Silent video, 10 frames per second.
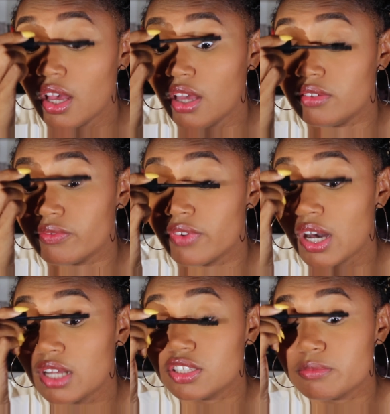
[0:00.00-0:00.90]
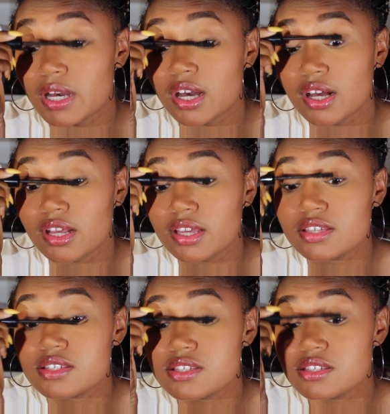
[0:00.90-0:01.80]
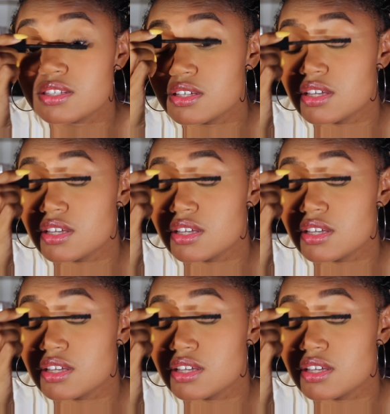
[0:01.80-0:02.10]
and volumized.